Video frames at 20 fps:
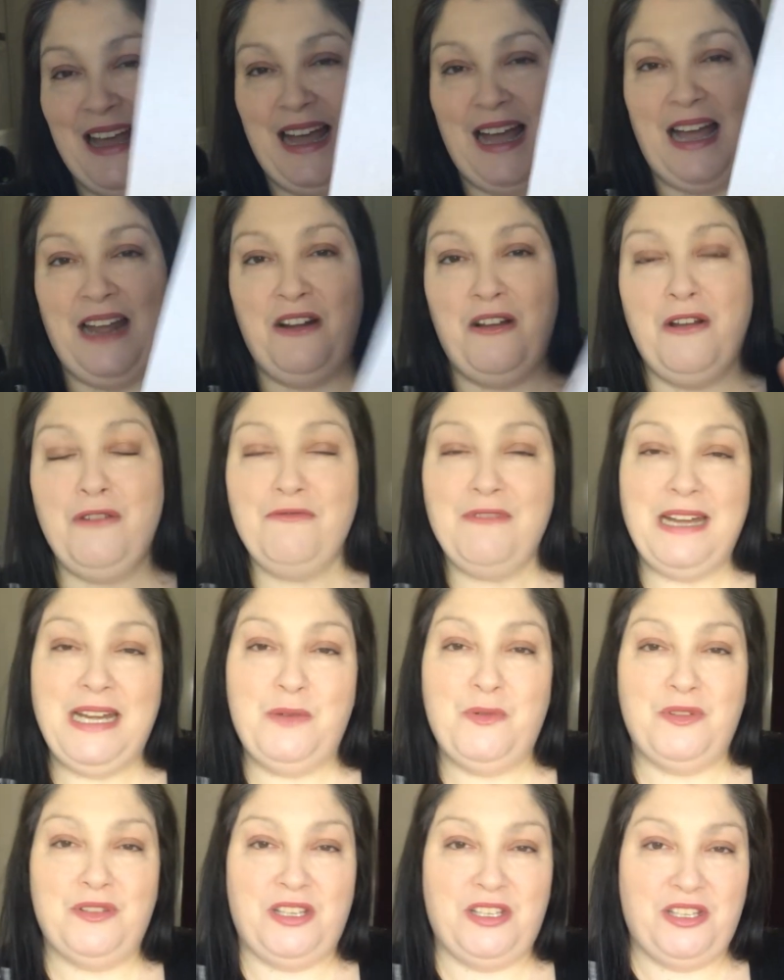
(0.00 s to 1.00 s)
and I really
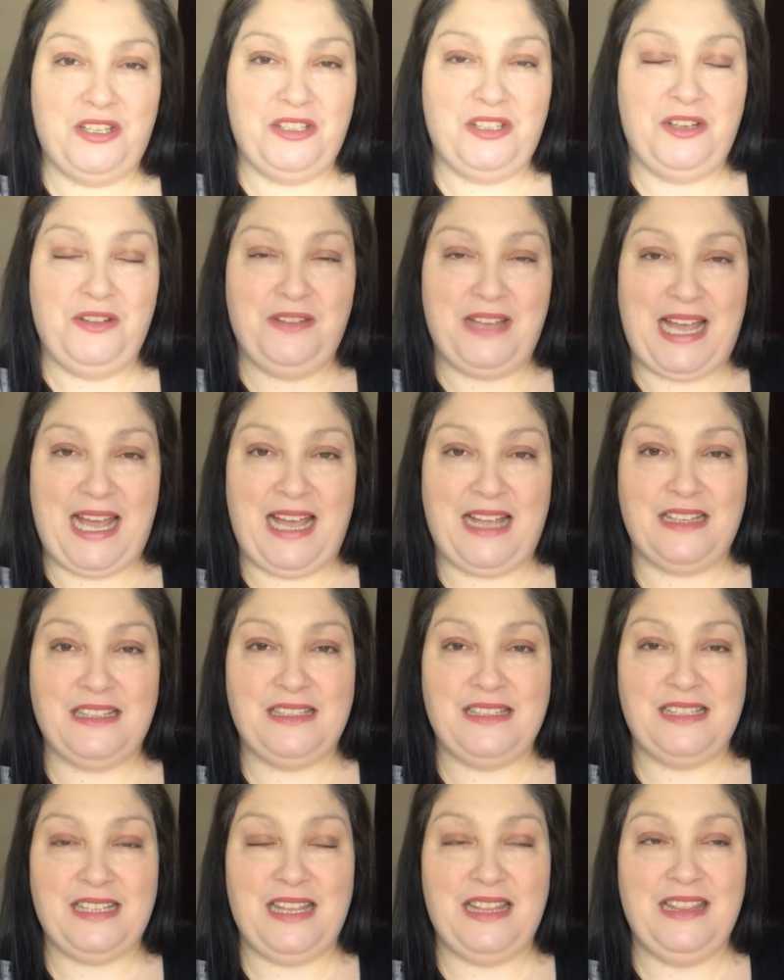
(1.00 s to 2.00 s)
wanted to do
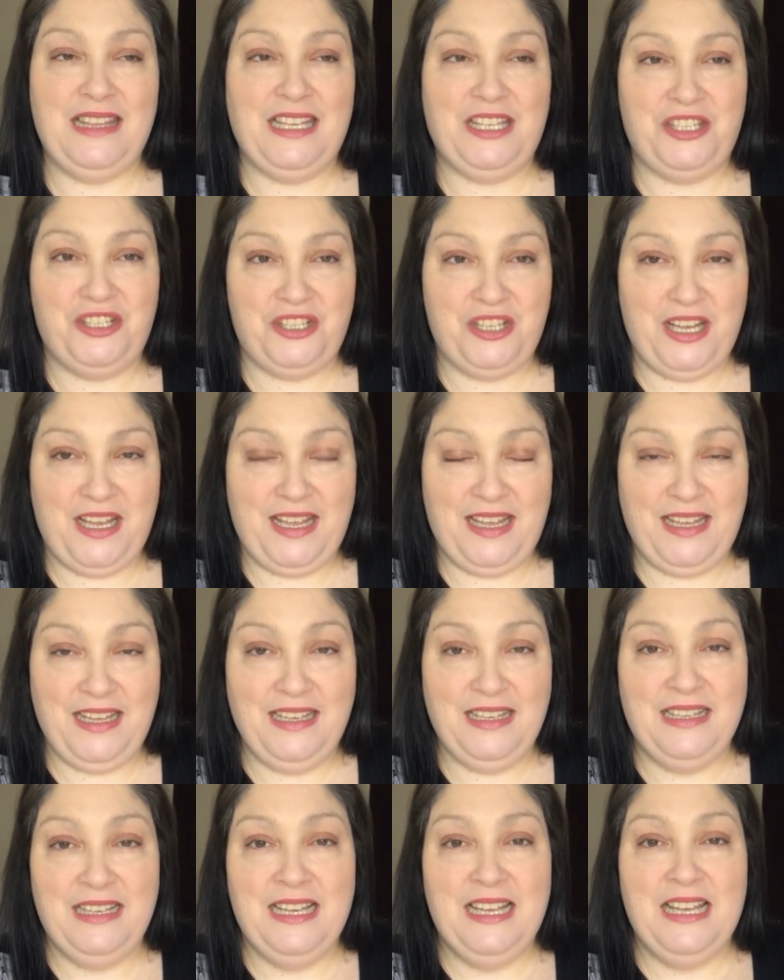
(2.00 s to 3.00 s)
that this year.
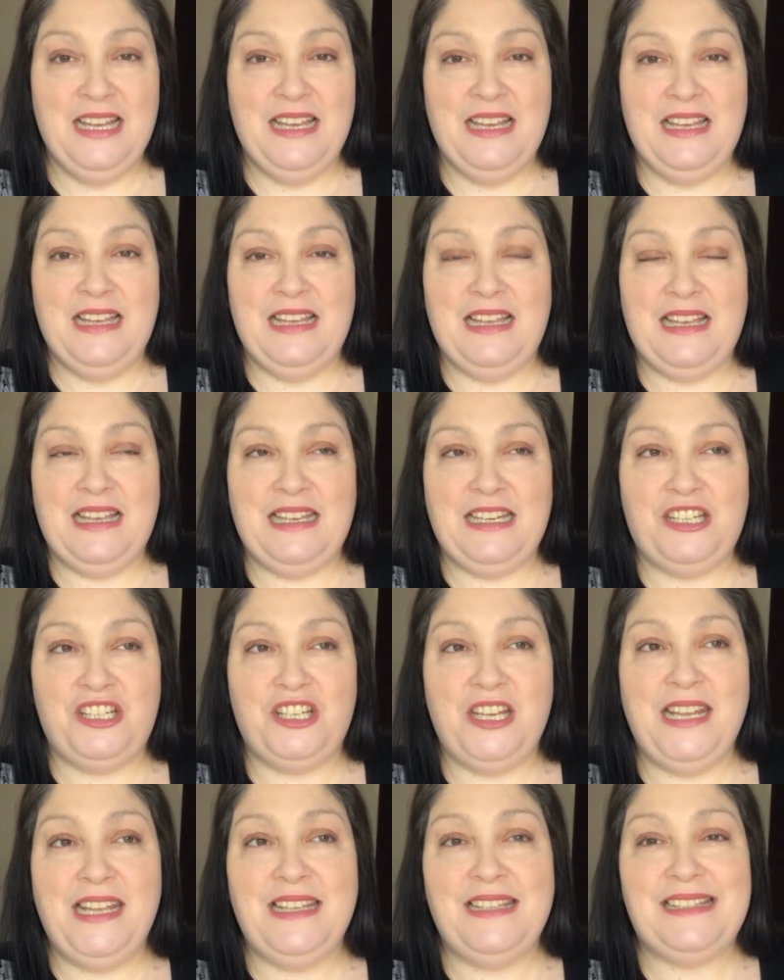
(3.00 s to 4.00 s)

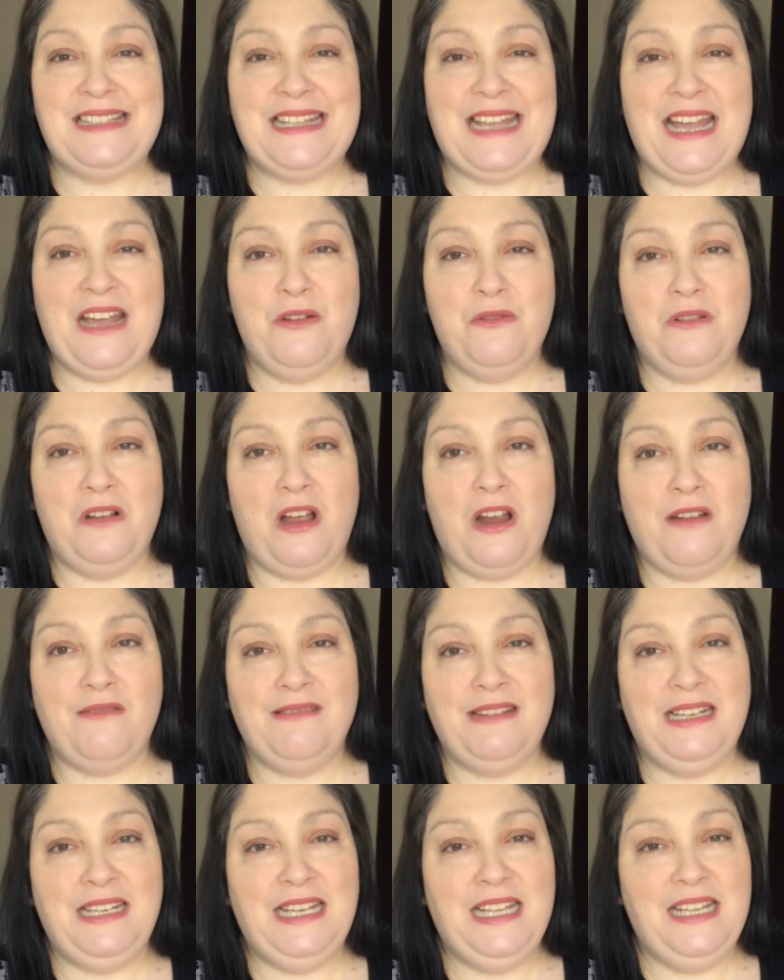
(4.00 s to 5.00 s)
She is now
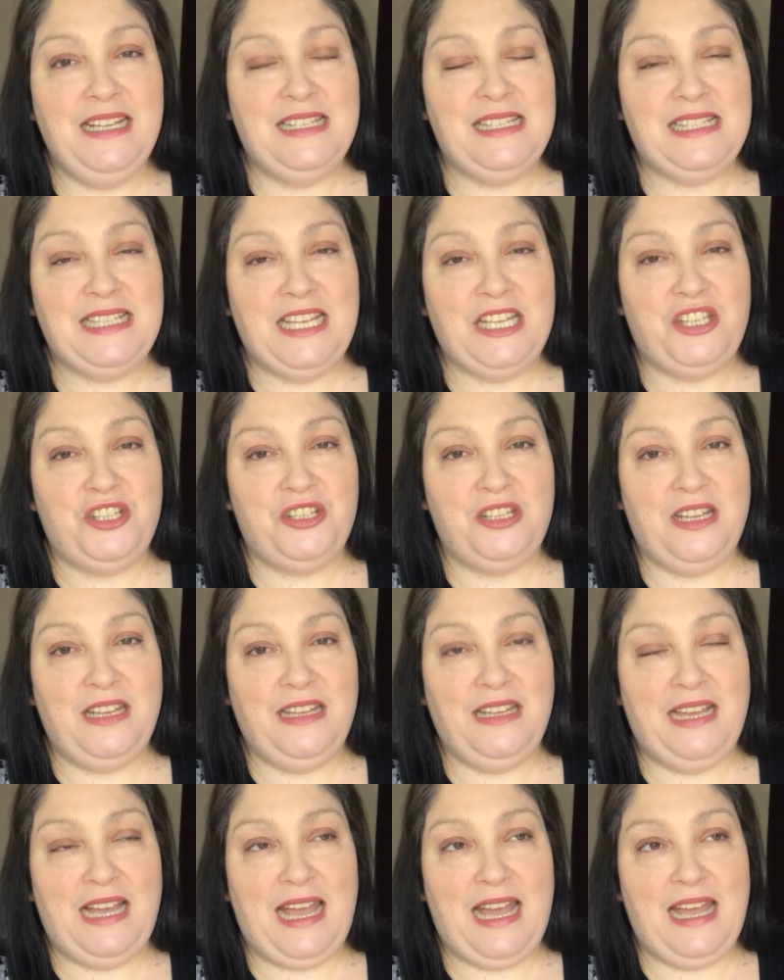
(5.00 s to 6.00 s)
currently
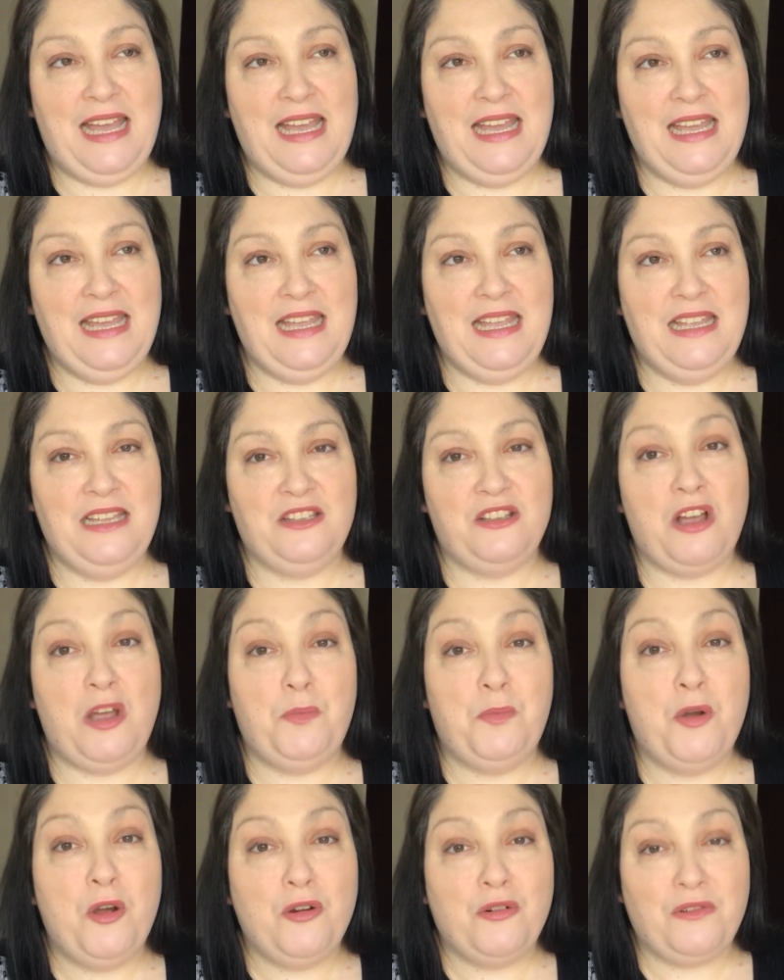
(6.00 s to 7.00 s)
stitching a
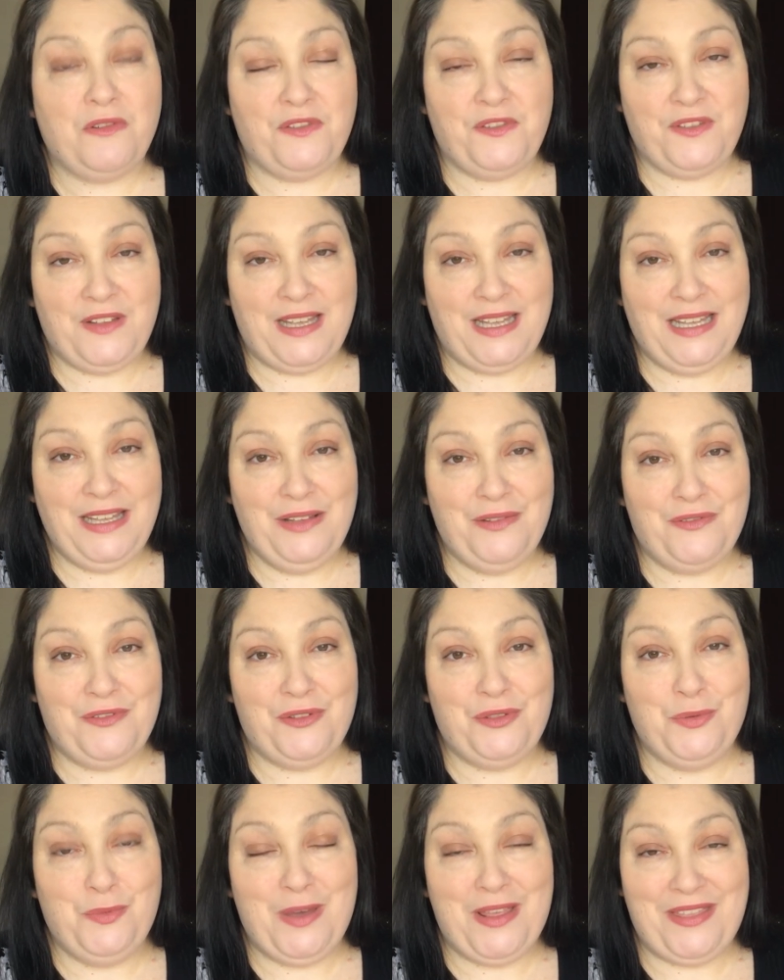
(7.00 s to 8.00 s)
typography for
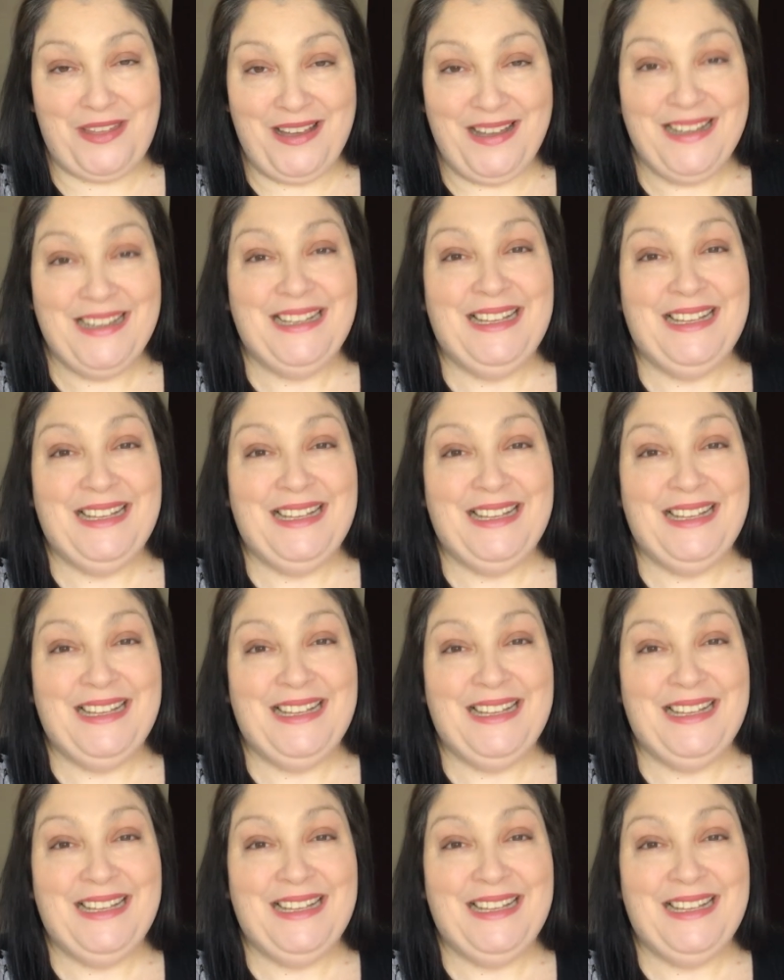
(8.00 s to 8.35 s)
the weather,